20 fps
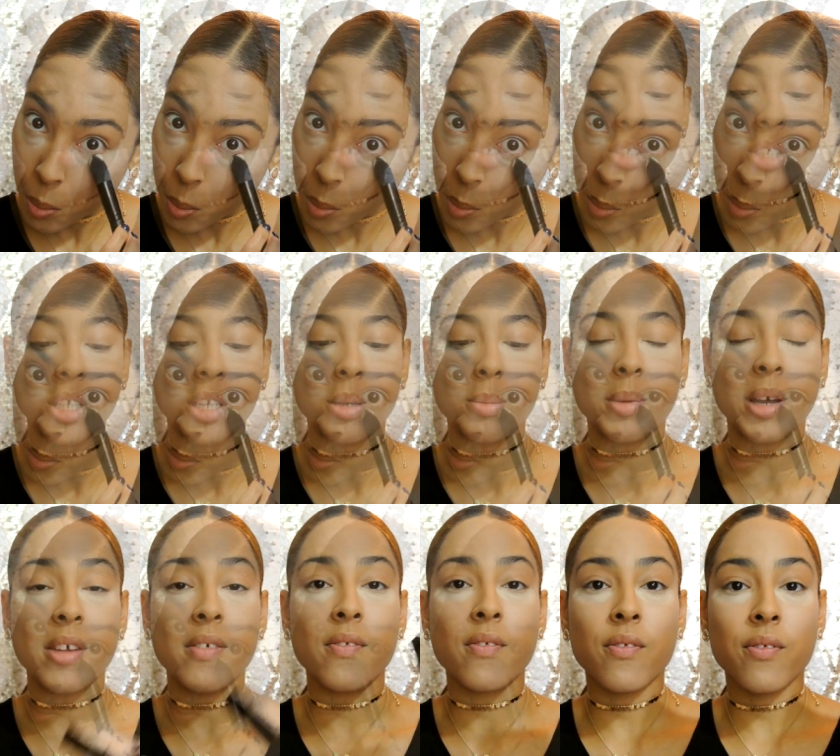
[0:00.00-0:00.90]
Setting my
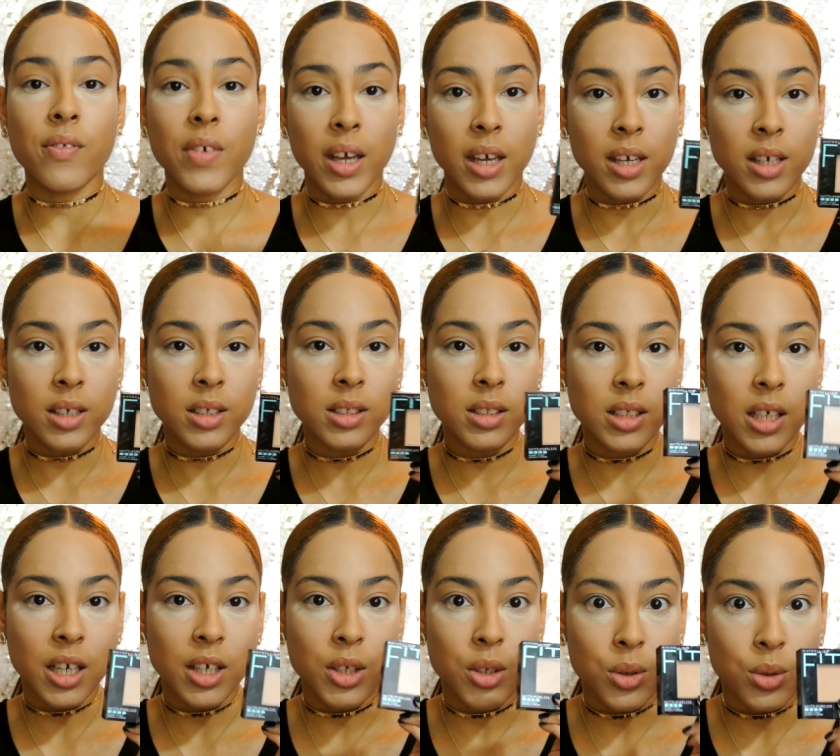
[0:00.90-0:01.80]
face,
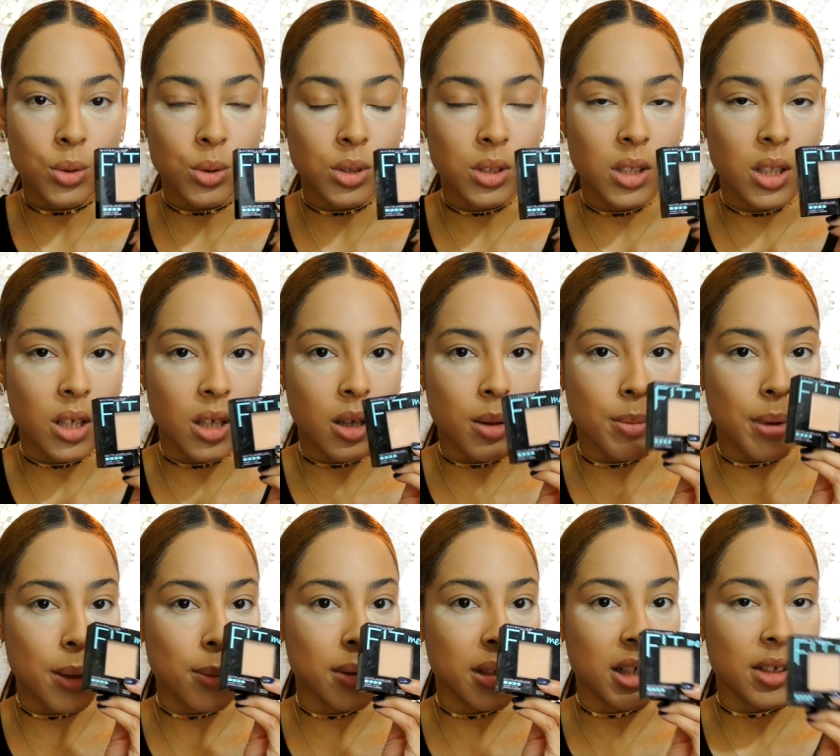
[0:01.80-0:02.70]
I use the
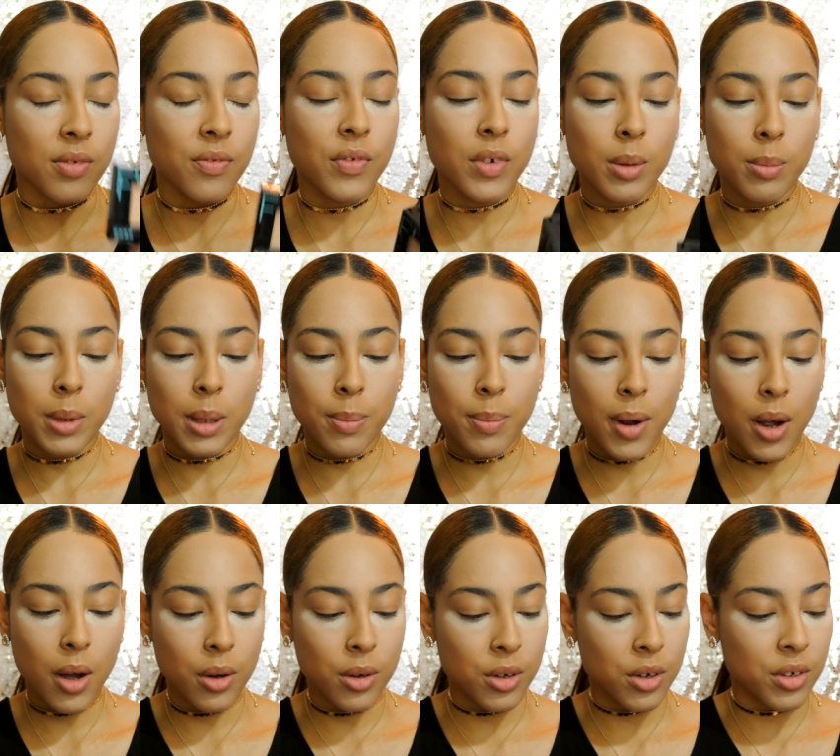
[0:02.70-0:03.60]
Maybelline Fit Me
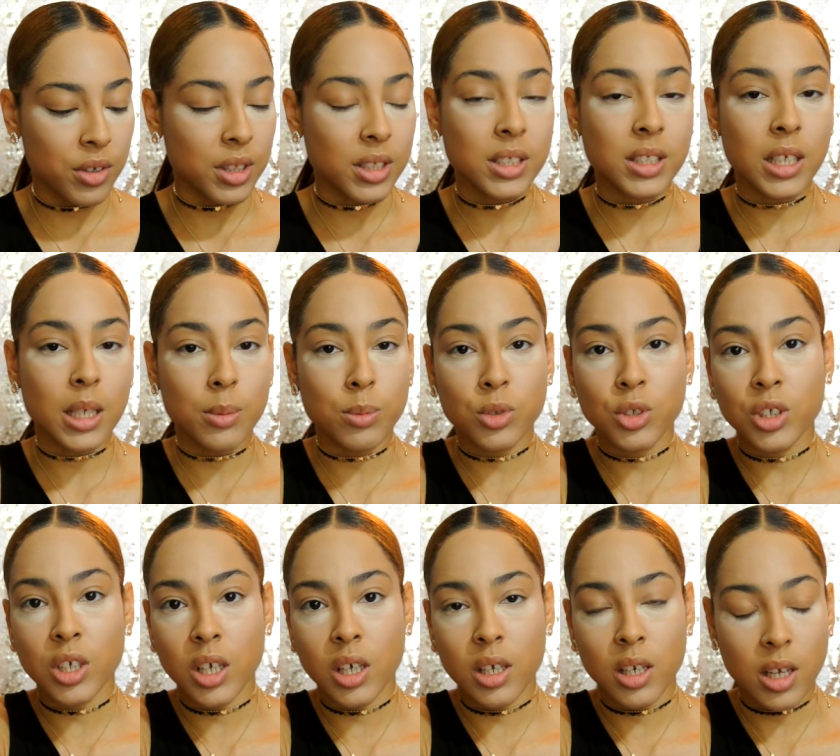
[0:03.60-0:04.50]
powder in the same
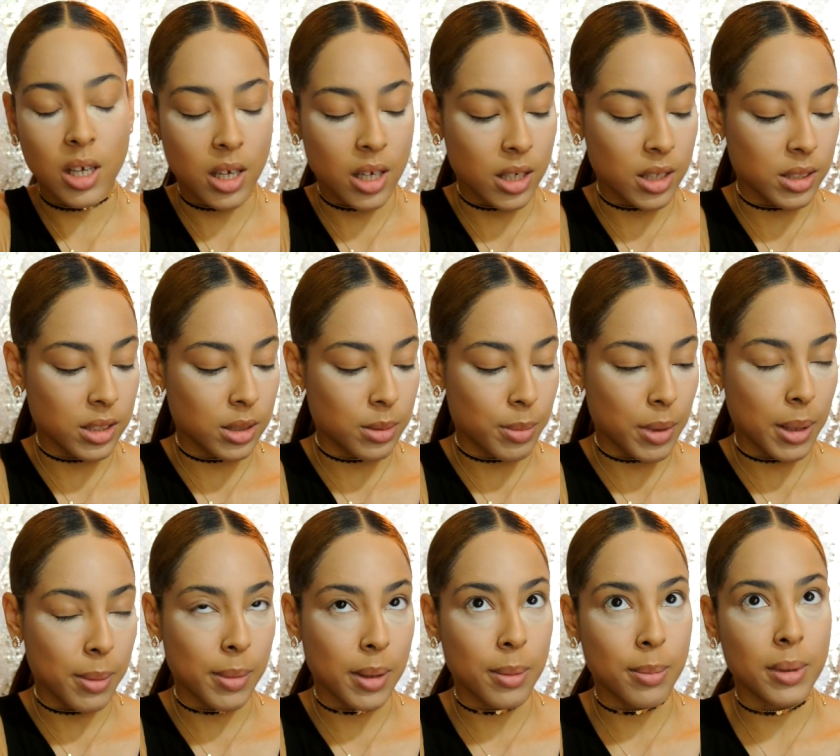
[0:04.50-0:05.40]
shade as my
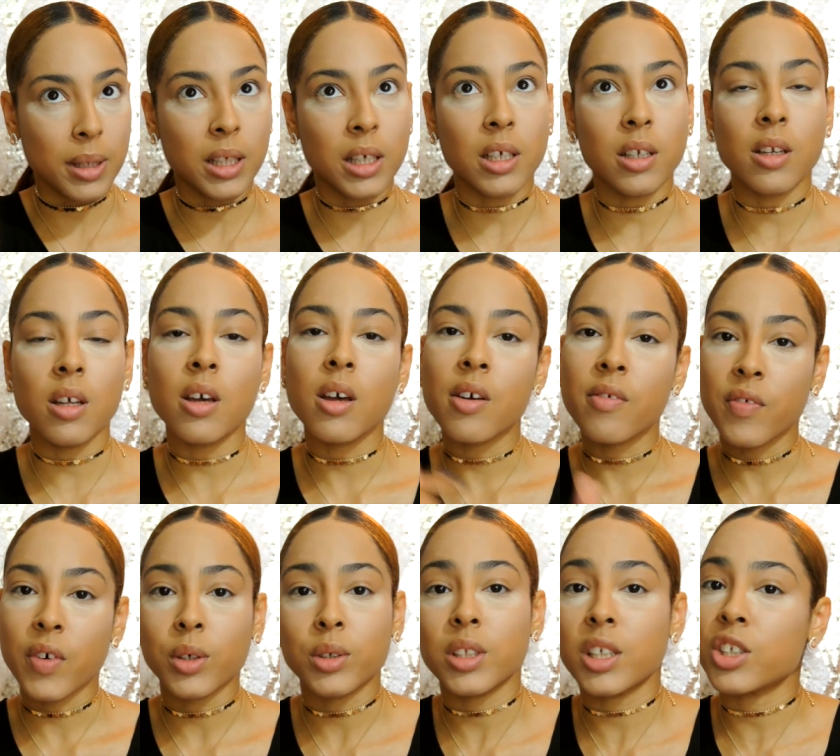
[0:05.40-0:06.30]
Maybelline
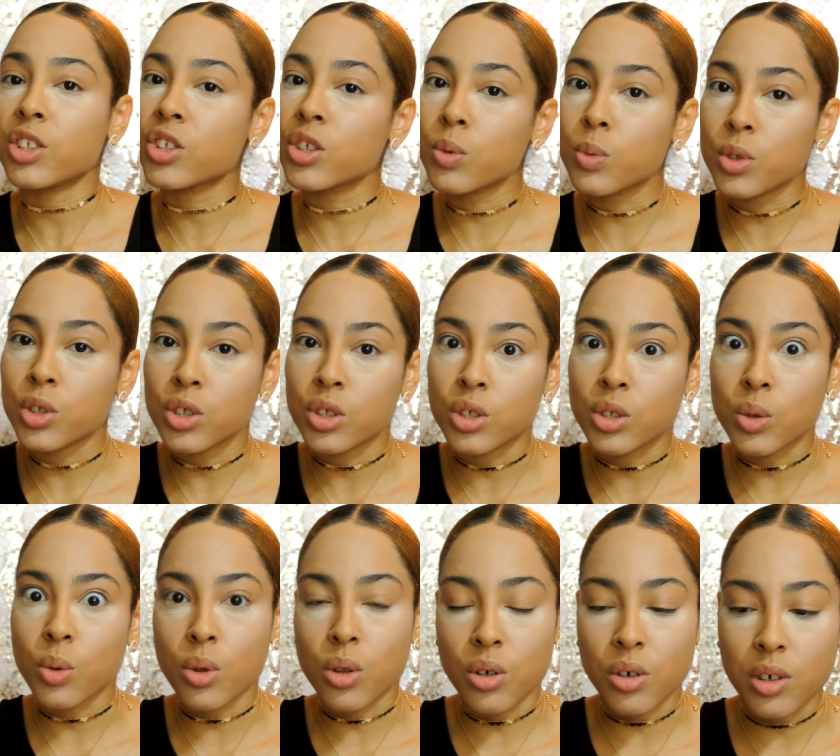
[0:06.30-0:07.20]
foundation, which is
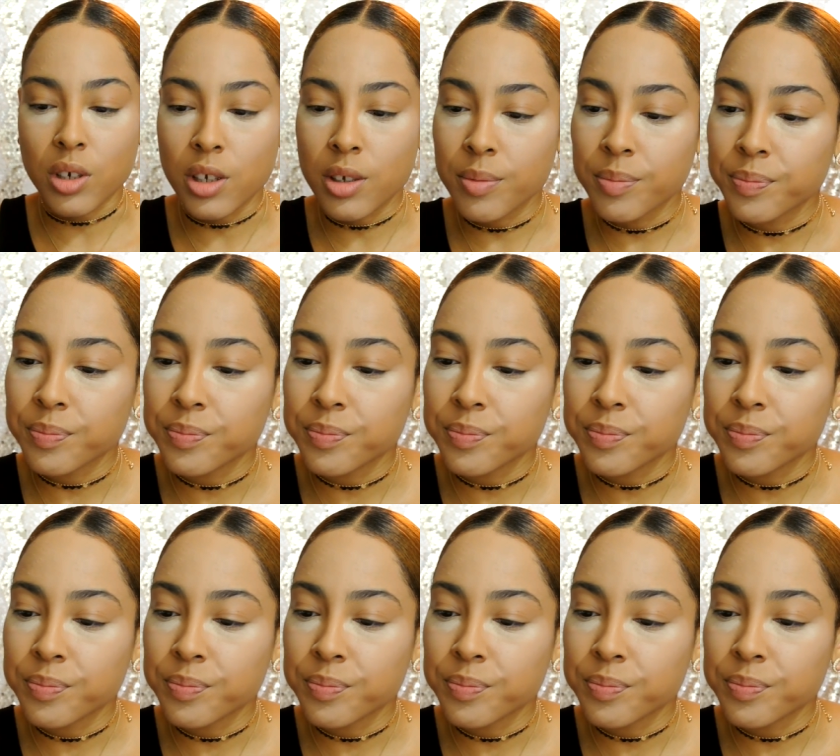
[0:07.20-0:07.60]
230.